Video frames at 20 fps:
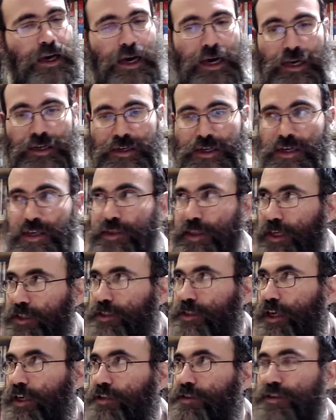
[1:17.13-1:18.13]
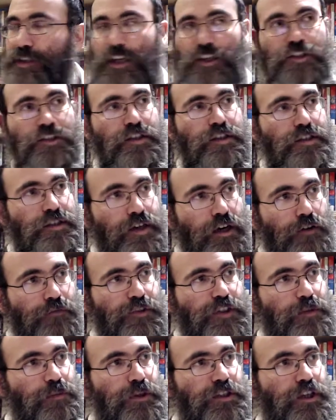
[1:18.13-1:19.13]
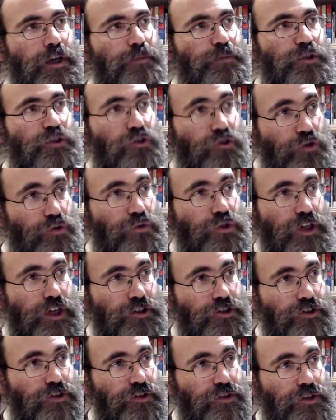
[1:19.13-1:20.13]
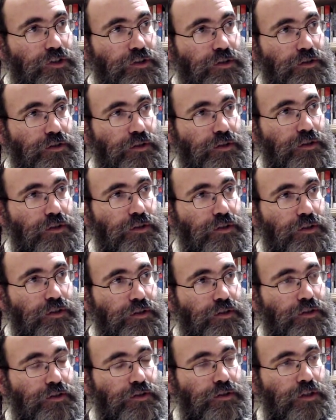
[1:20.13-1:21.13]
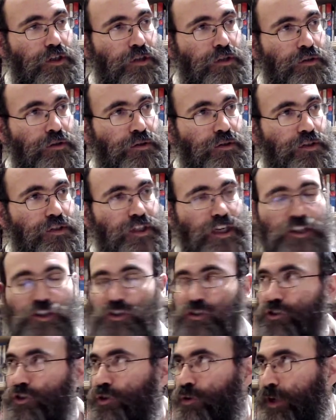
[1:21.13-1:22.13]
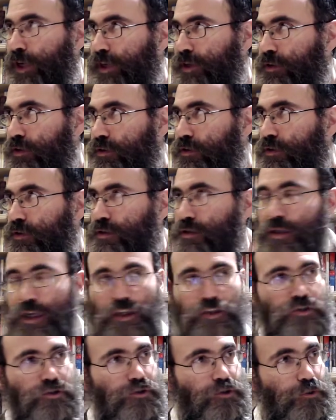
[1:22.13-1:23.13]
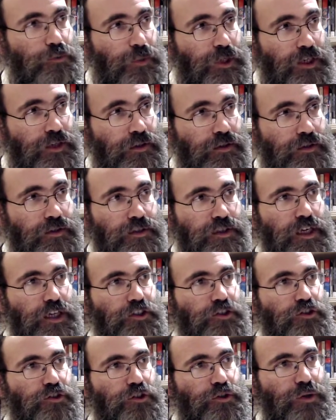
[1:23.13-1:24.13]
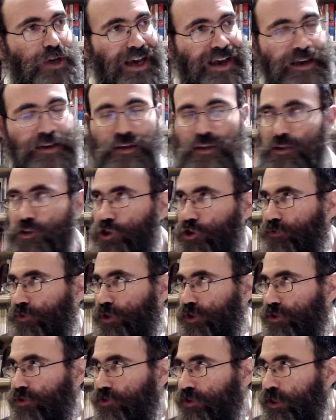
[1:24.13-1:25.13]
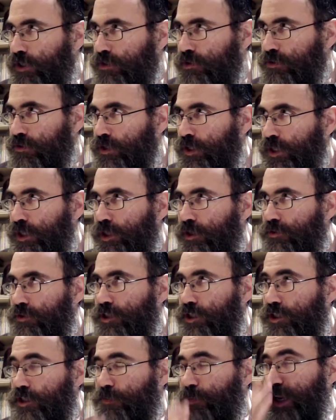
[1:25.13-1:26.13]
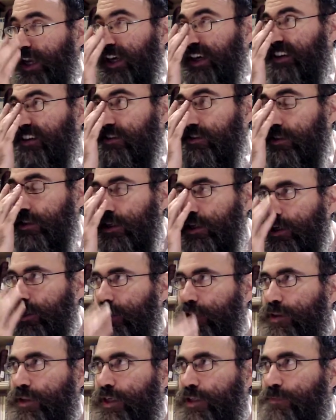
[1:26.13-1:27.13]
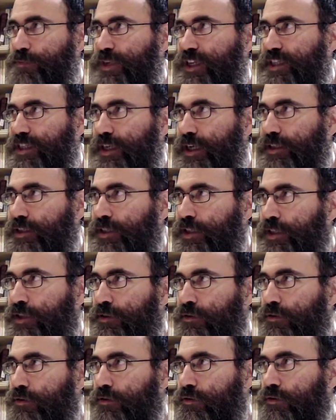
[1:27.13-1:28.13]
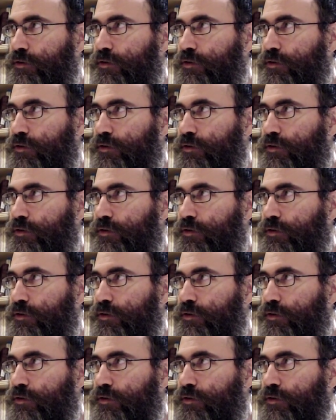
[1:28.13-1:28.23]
And in that second section itself, it's split up into two sections. So section 2a, section 2b. Section 2a is Shuvi Yisrael, which explained that Midas Hadin